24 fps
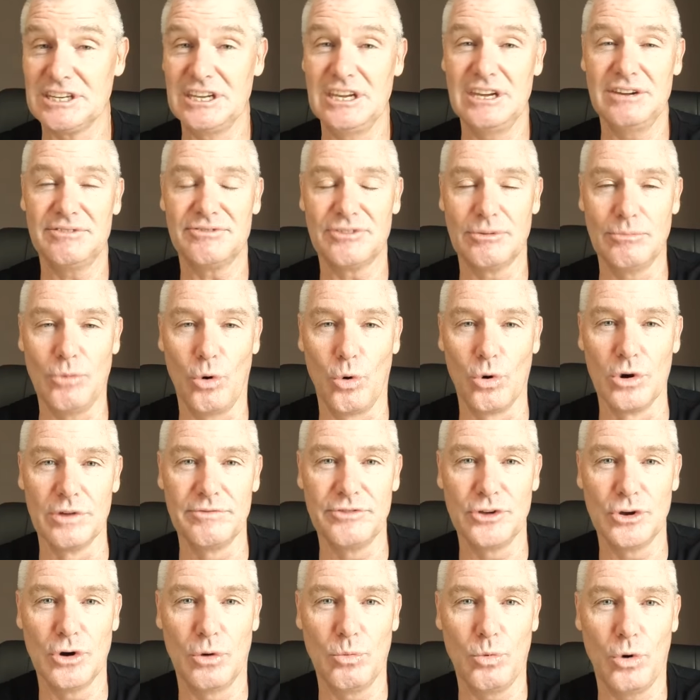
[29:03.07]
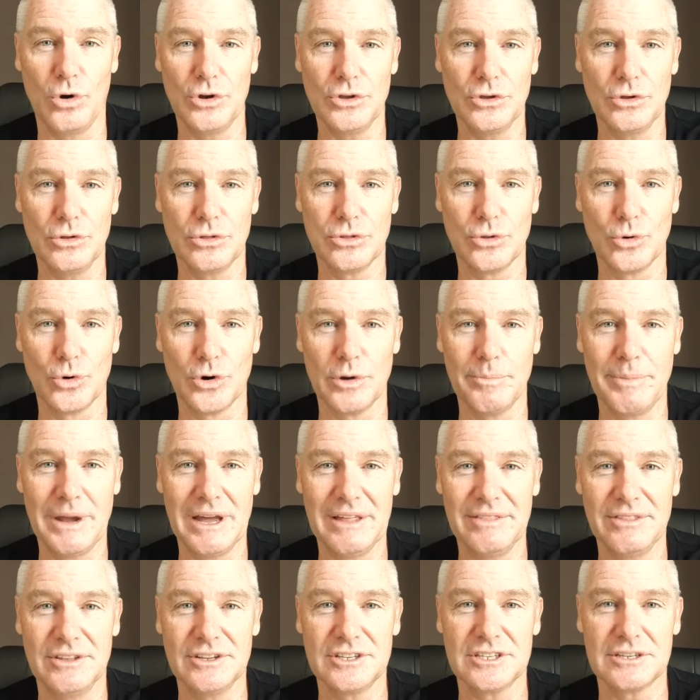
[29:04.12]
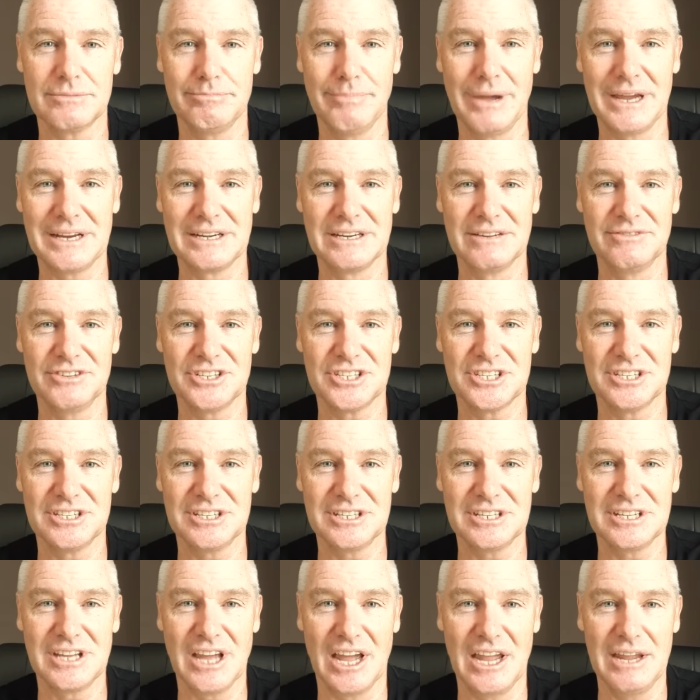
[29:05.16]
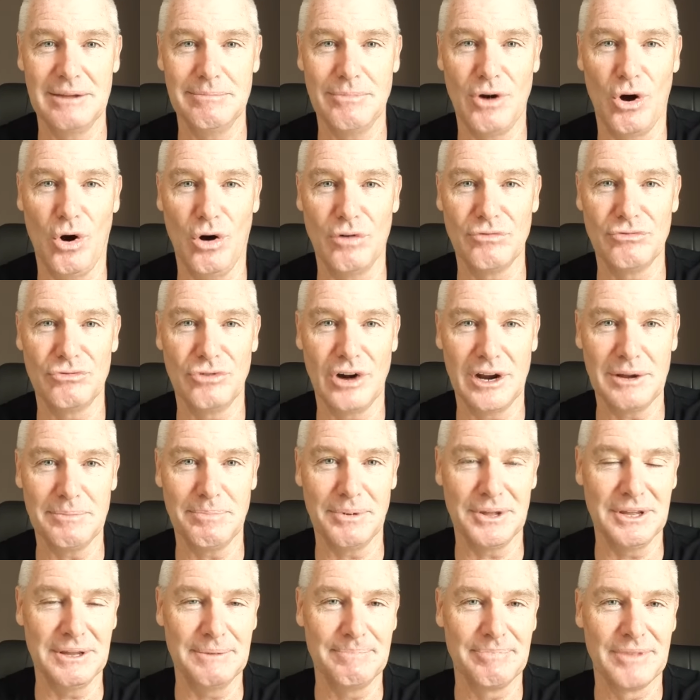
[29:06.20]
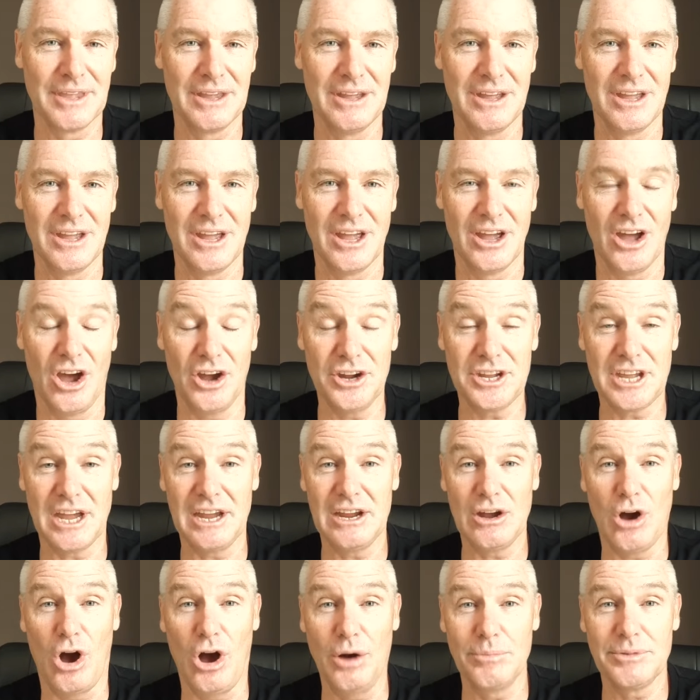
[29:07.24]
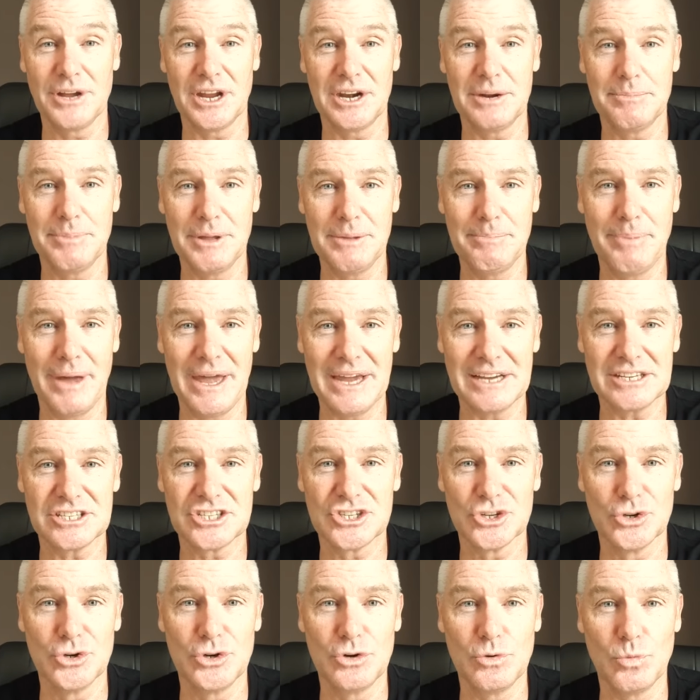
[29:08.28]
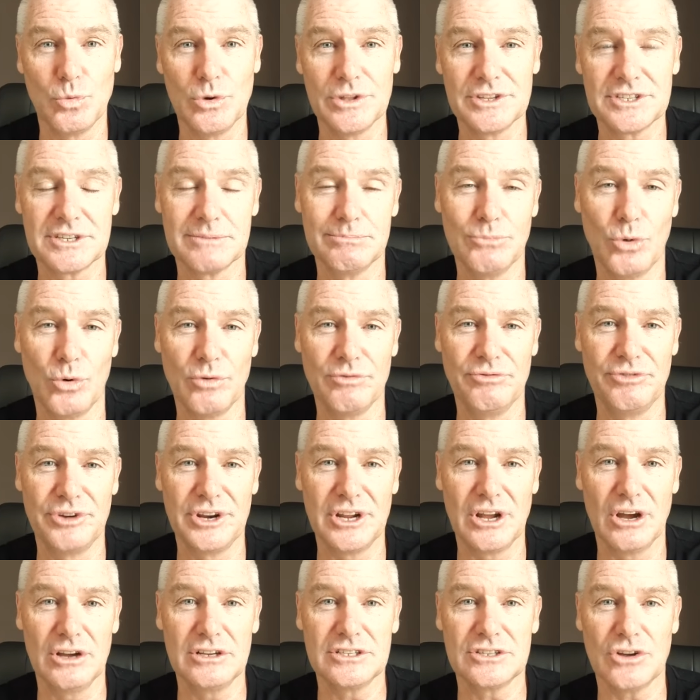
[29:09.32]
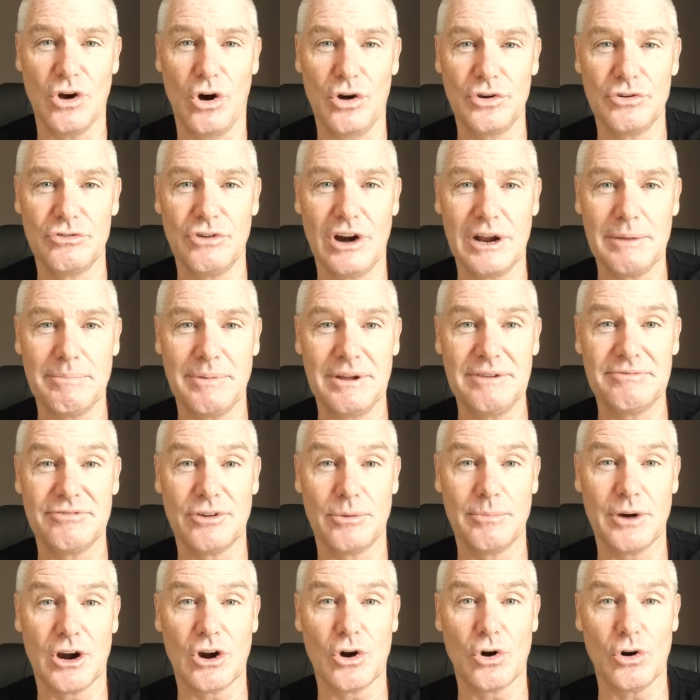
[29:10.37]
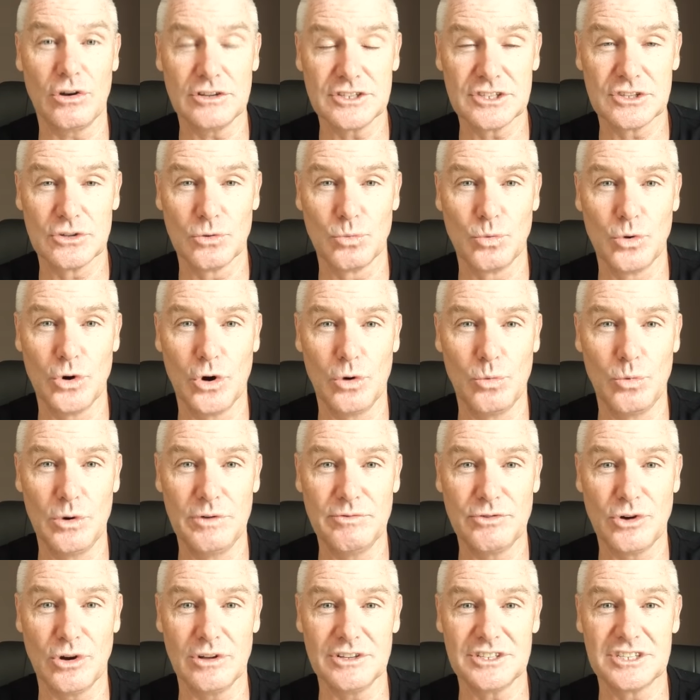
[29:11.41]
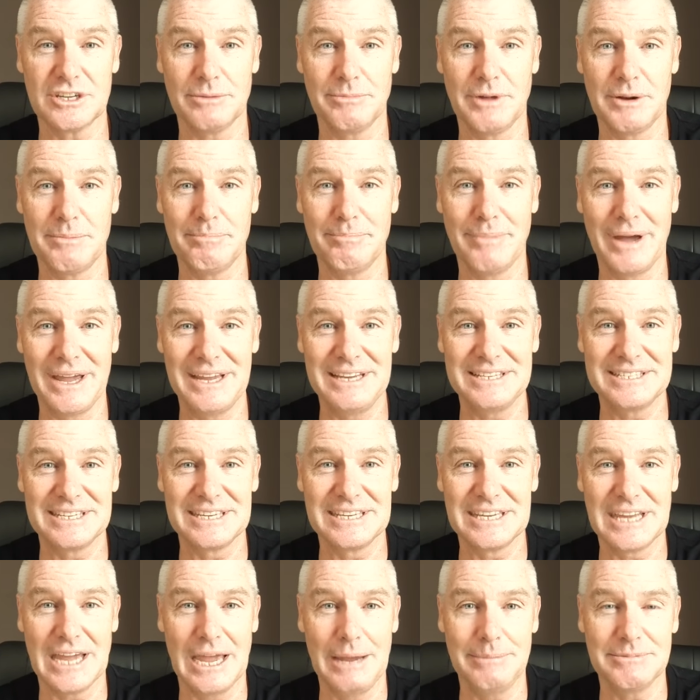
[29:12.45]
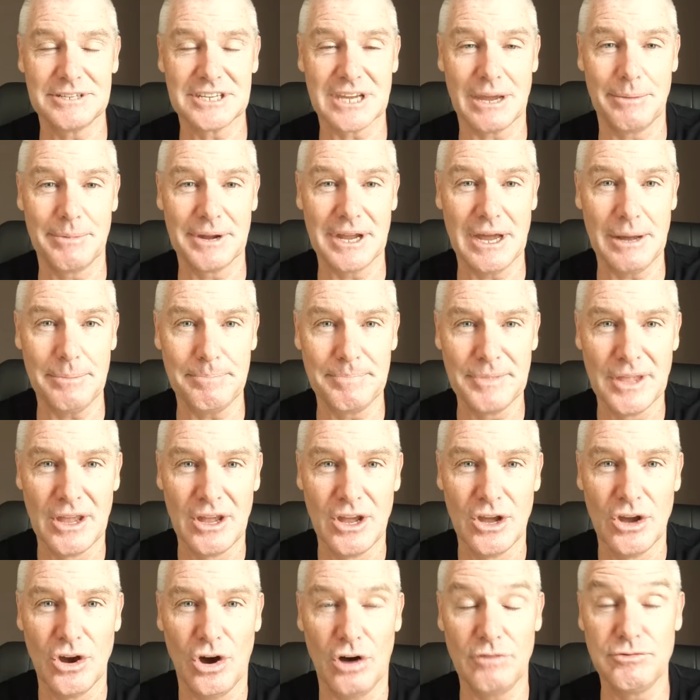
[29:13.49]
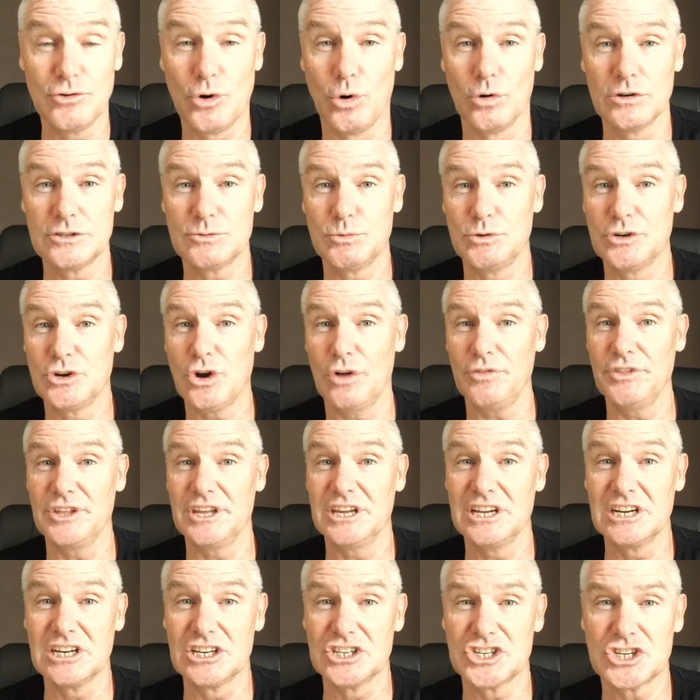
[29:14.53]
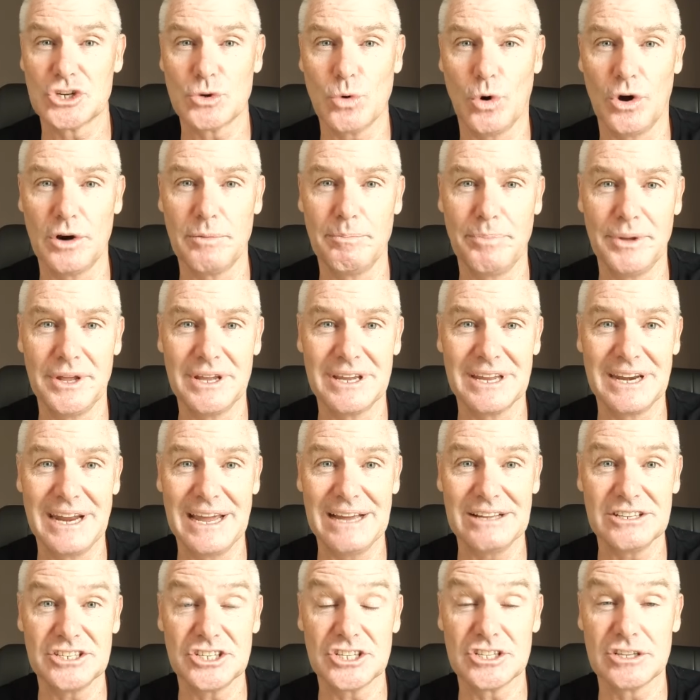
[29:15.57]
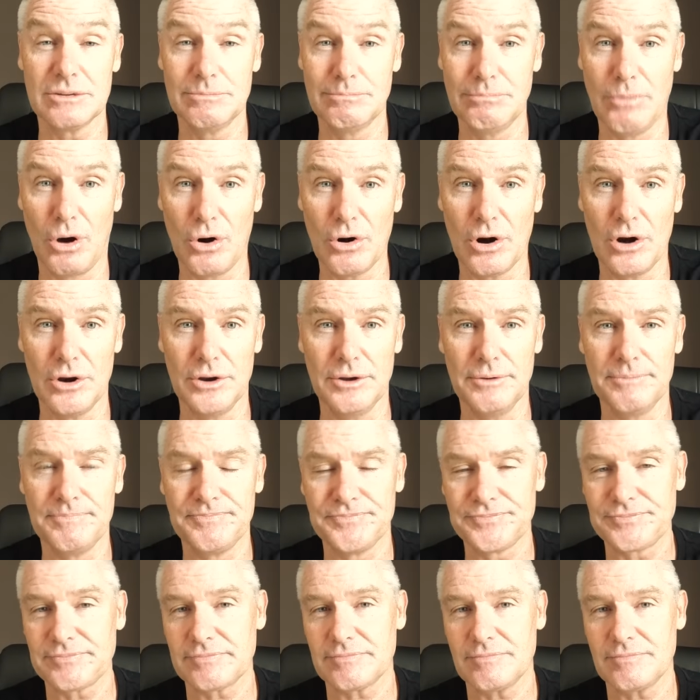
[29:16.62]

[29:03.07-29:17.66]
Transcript: to hear from all of you on what you thought about this magnificent game of rugby. Okay, I'm going to be back soon with some more videos on rugby from across the world. We've got some amazing games coming up. Of course, we've got the English squad being announced tomorrow